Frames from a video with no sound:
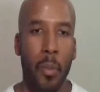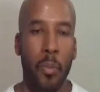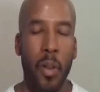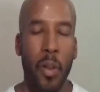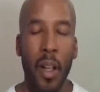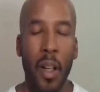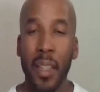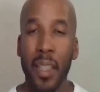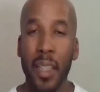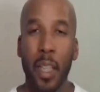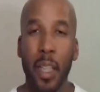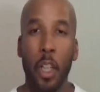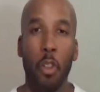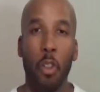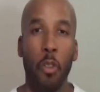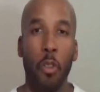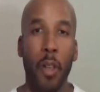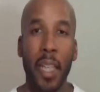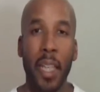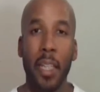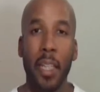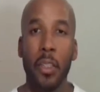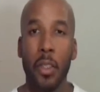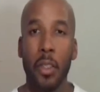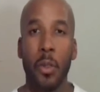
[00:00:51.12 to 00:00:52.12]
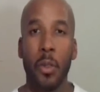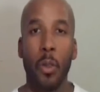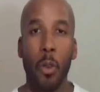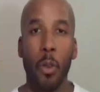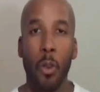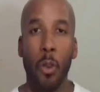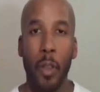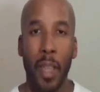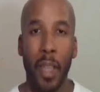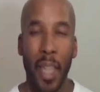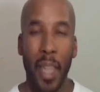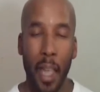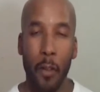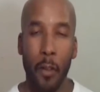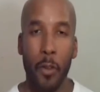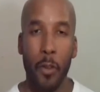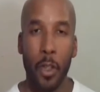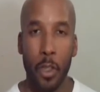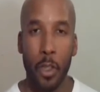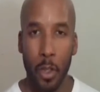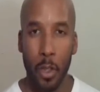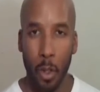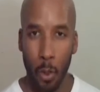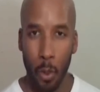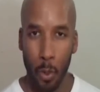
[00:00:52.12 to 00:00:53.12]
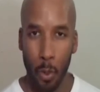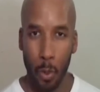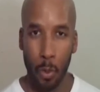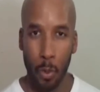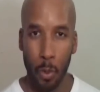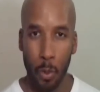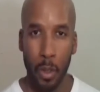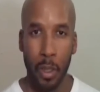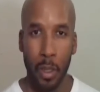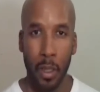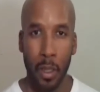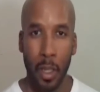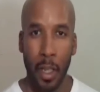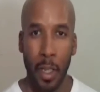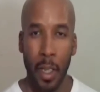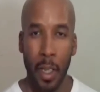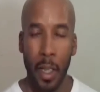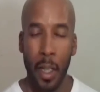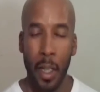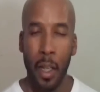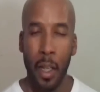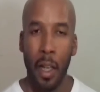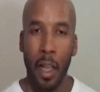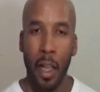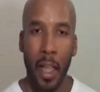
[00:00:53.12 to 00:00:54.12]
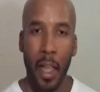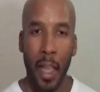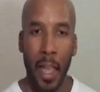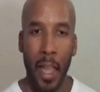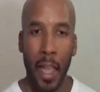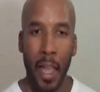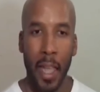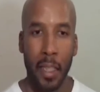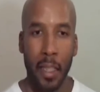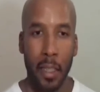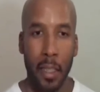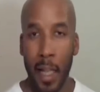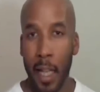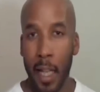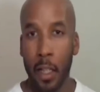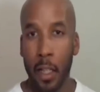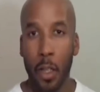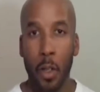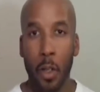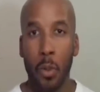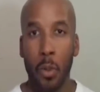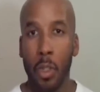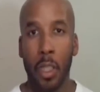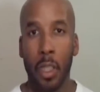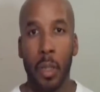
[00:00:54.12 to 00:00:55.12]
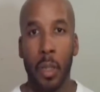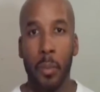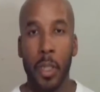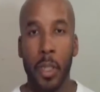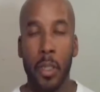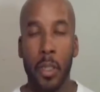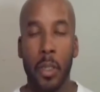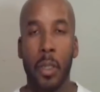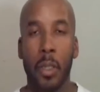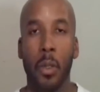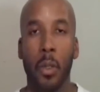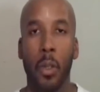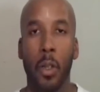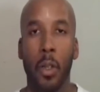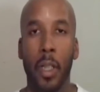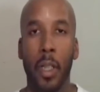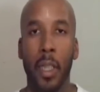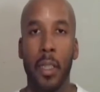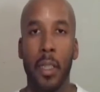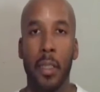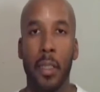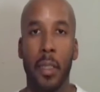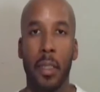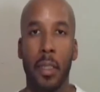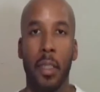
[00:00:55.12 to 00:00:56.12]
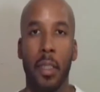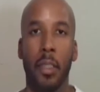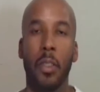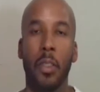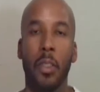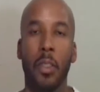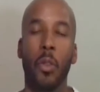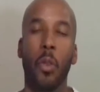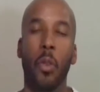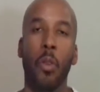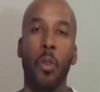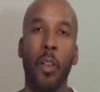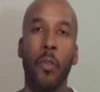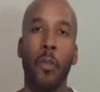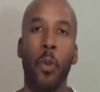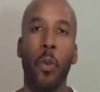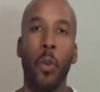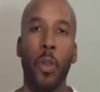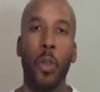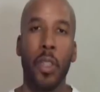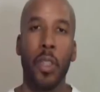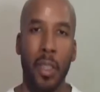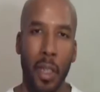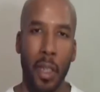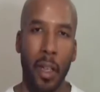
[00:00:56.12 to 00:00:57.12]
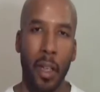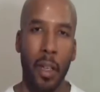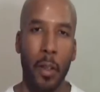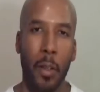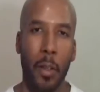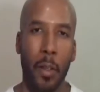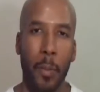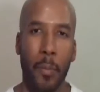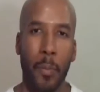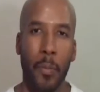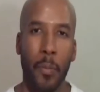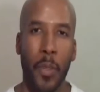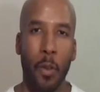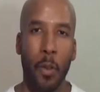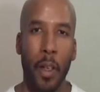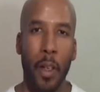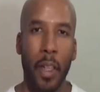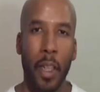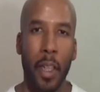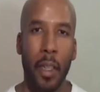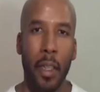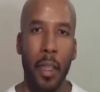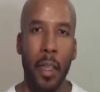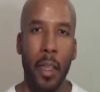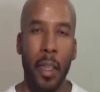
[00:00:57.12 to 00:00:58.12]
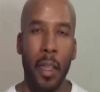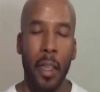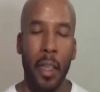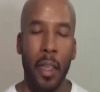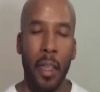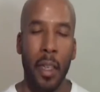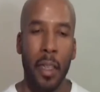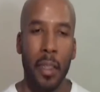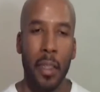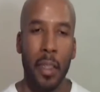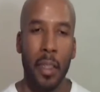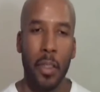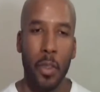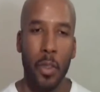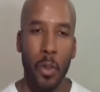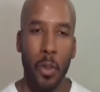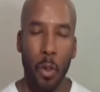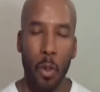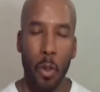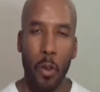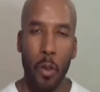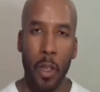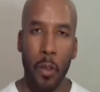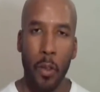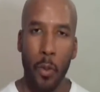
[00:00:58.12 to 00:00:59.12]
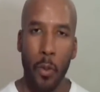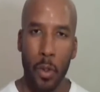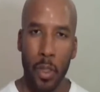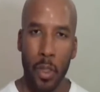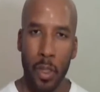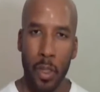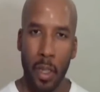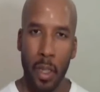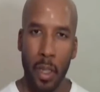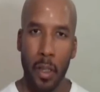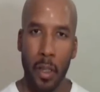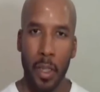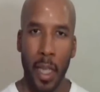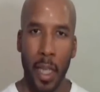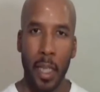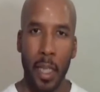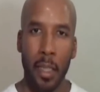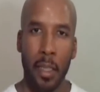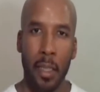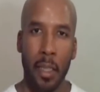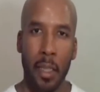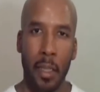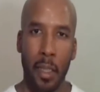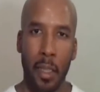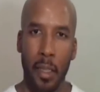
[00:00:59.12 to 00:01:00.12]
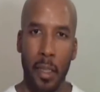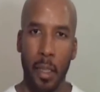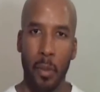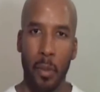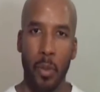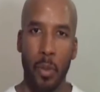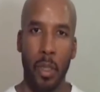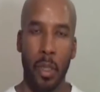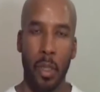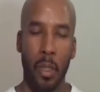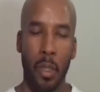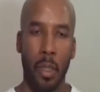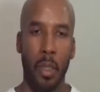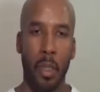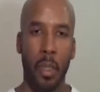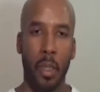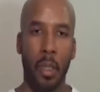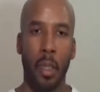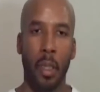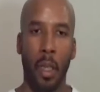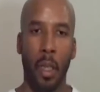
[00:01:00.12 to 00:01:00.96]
Probably the greatest story ever told. And you gotta go look up the story. This is the story of Ausar, right? The story of Ausar is an ancient Egyptian